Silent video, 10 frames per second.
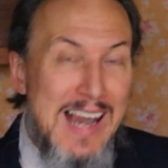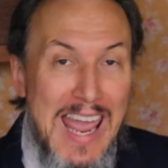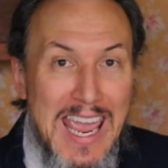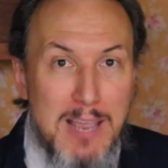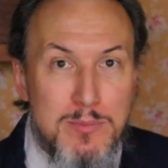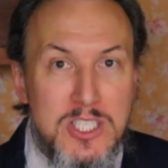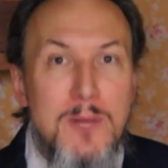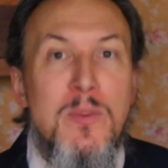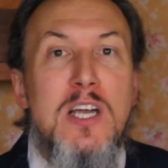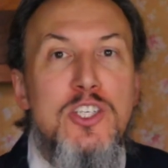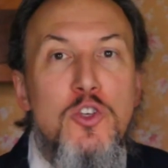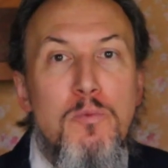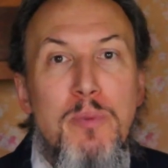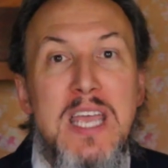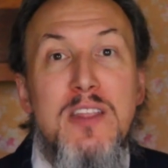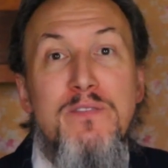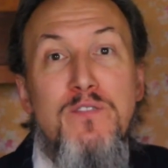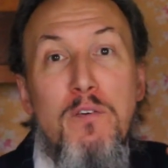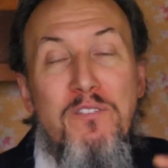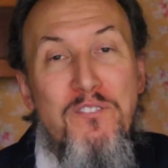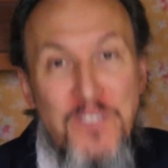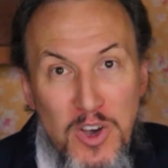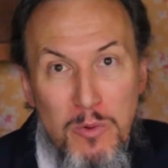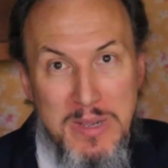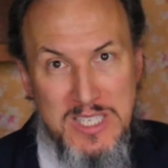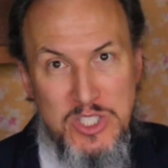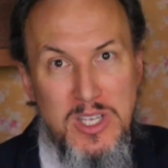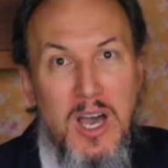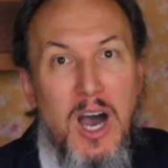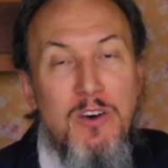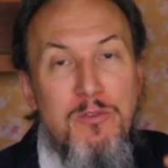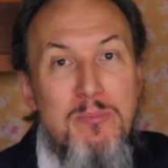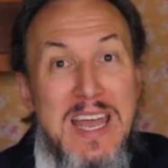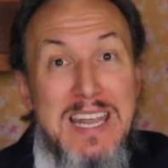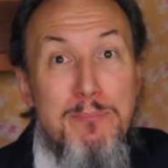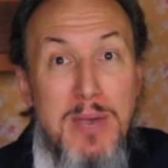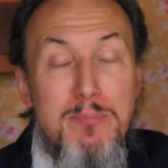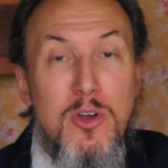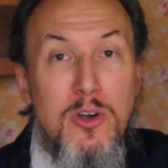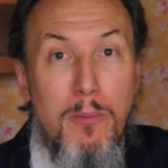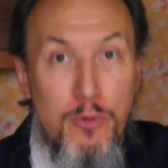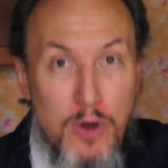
claims to be the fulfillment of many biblical